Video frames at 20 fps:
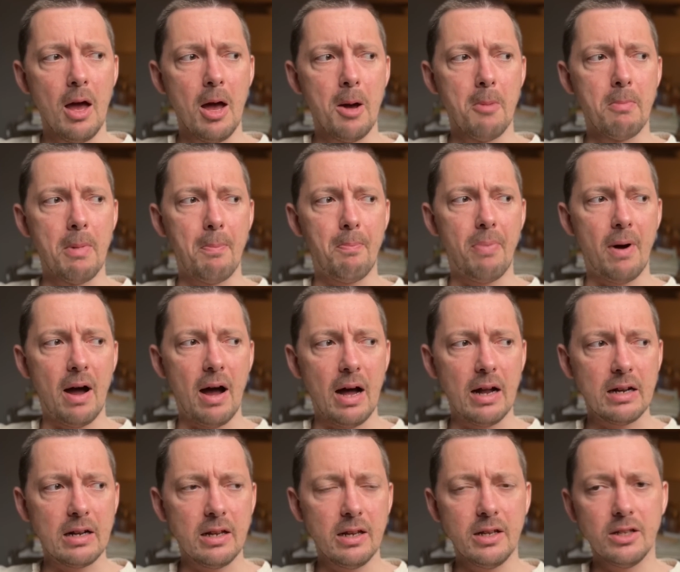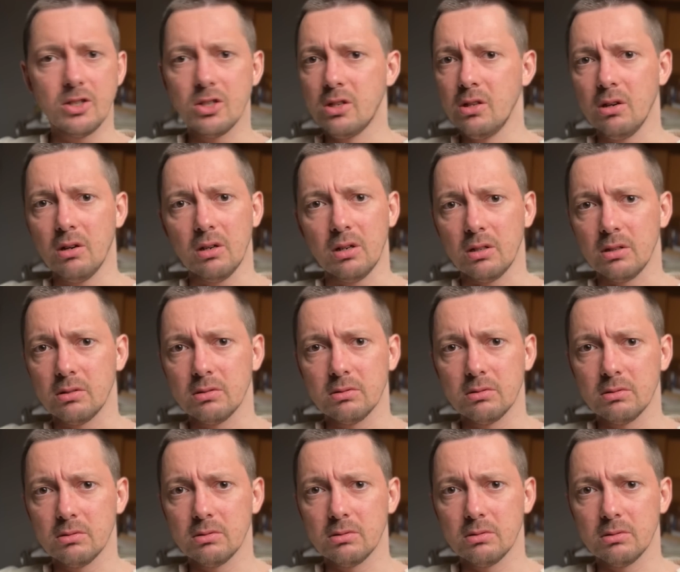But partly it's not
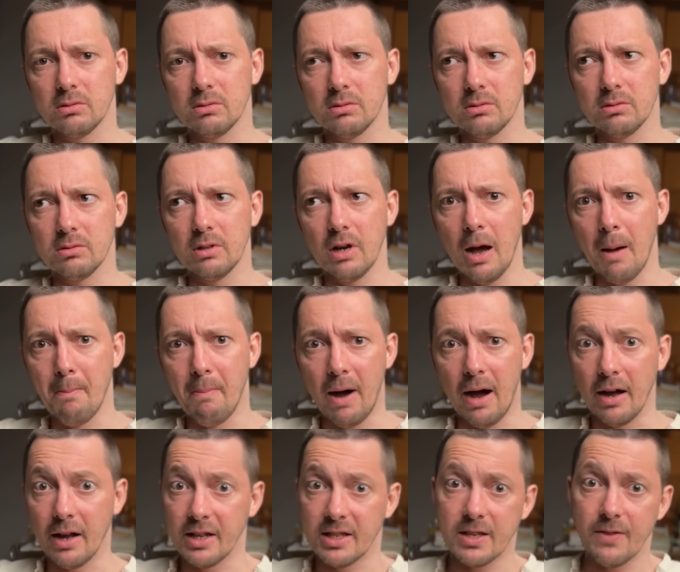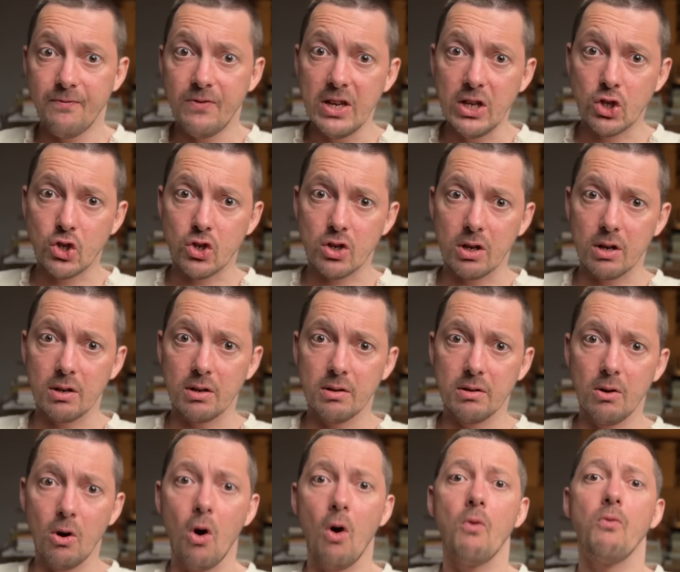a bug, it's a feature
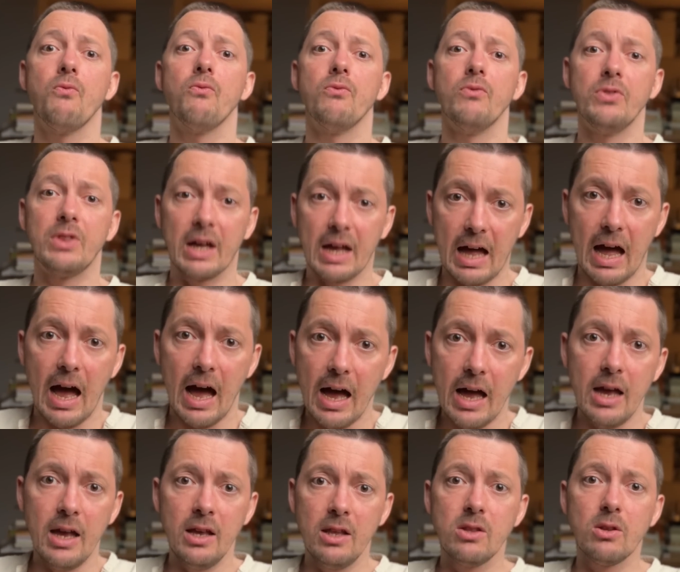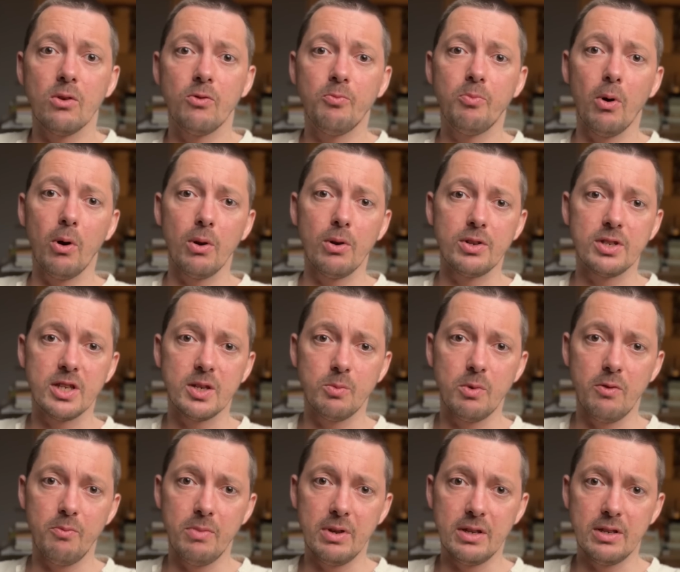of the kind of policy
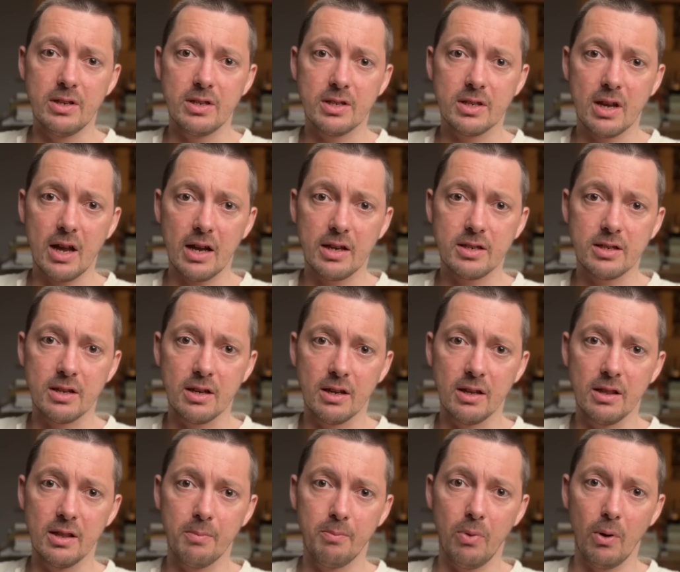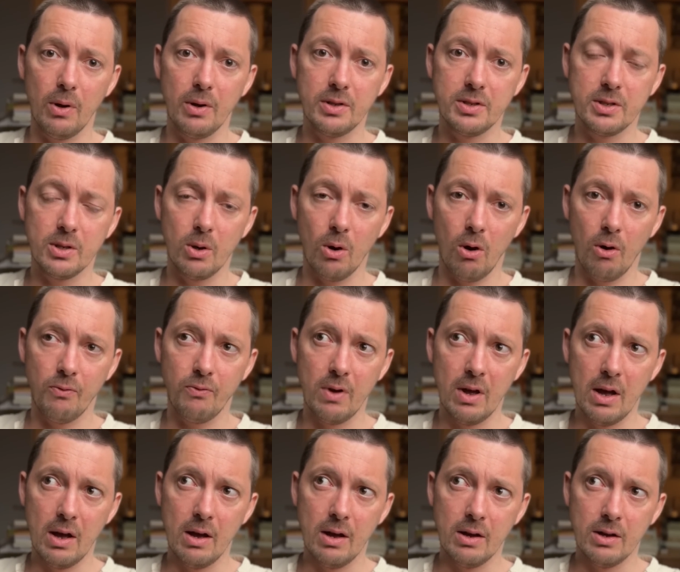we've been discussing, the policy of
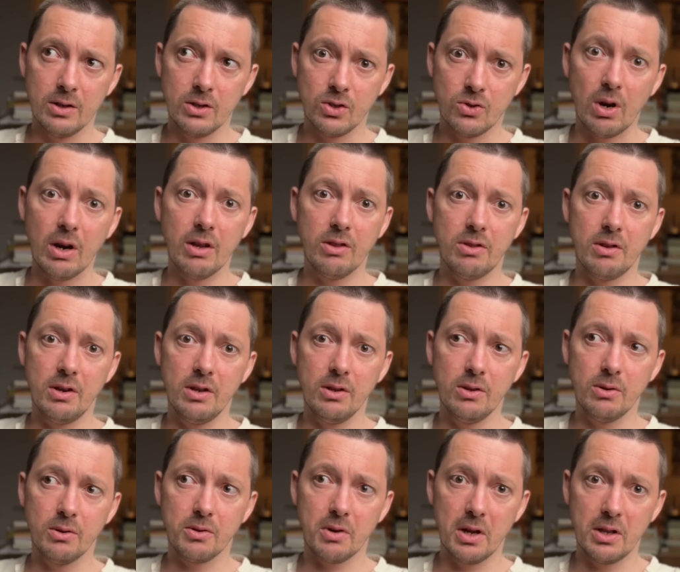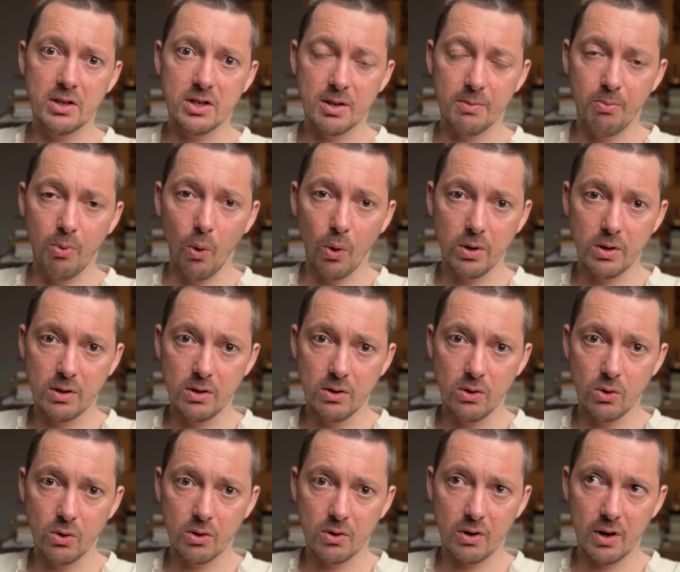strengthening Ukraine, supporting
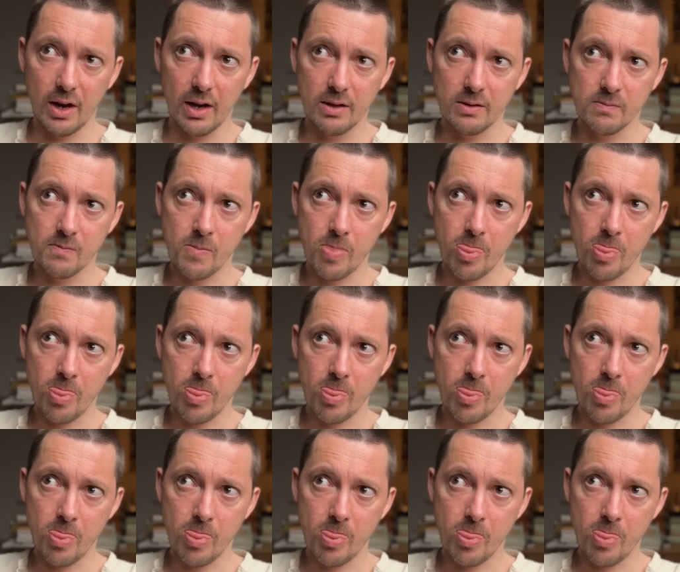Ukraine,